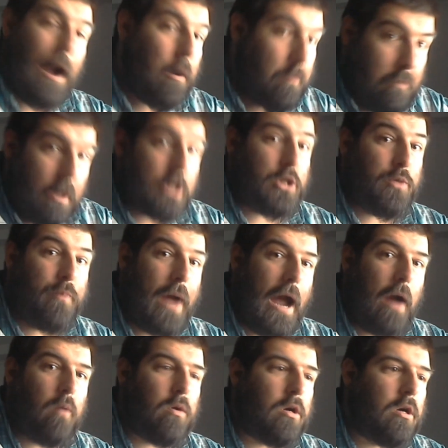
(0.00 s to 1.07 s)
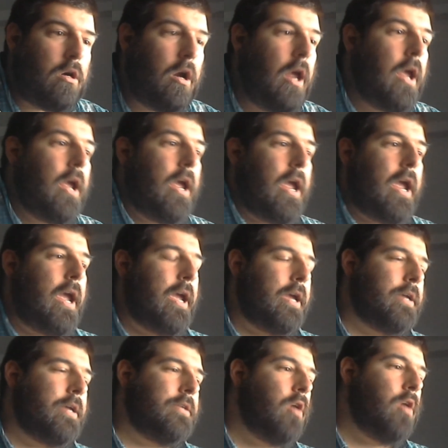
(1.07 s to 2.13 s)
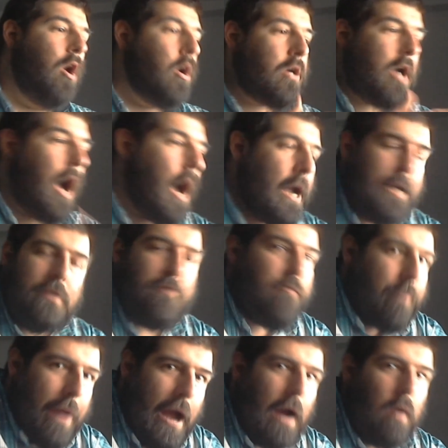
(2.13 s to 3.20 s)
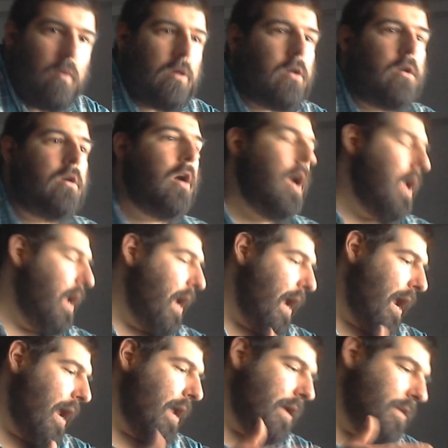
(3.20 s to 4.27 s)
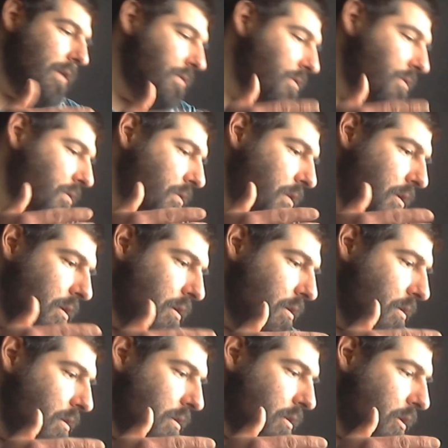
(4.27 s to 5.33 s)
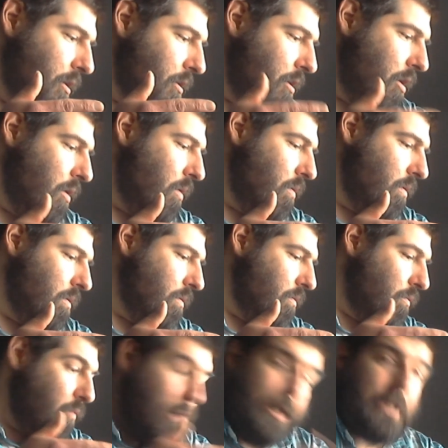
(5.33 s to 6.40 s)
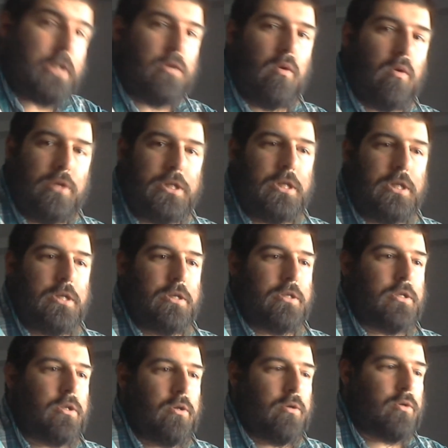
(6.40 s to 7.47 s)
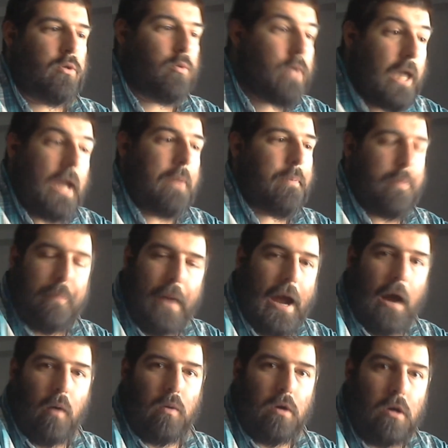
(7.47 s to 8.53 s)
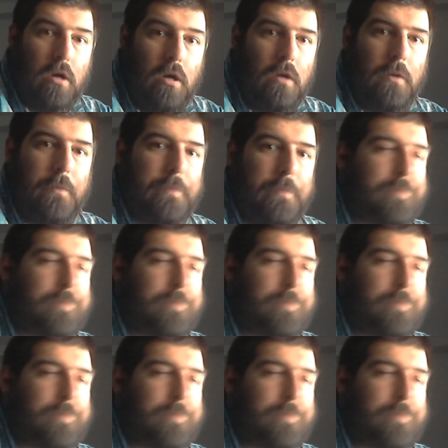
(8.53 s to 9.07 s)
Now, how much power and kind of power and you know resources to, to keep power